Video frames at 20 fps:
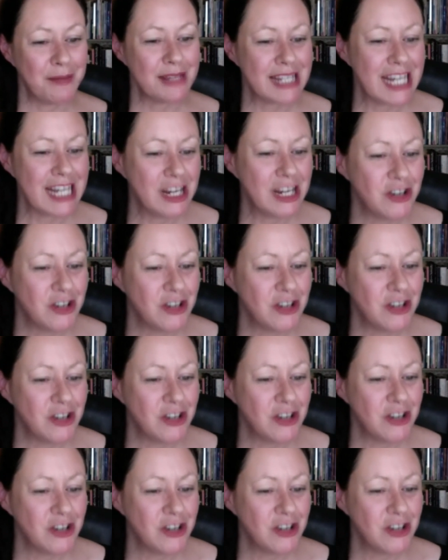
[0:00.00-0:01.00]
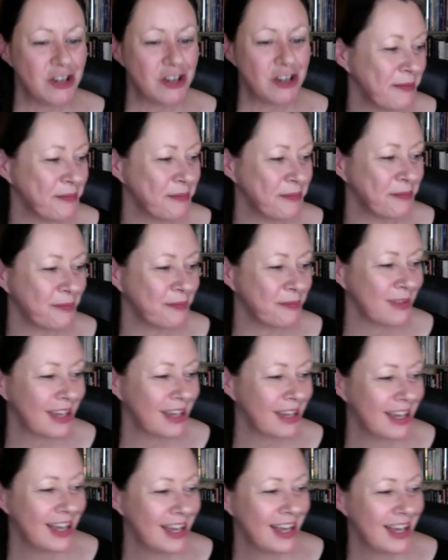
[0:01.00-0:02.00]
secret histories of the
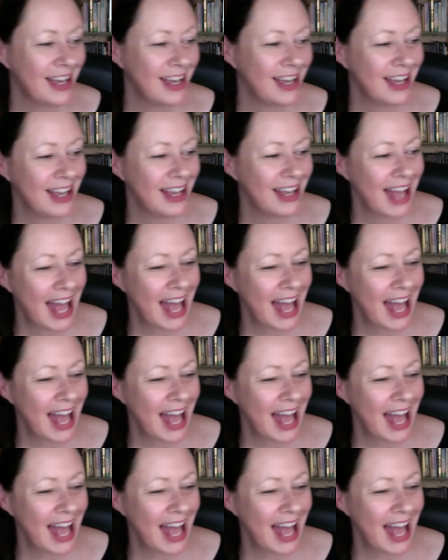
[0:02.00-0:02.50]
king's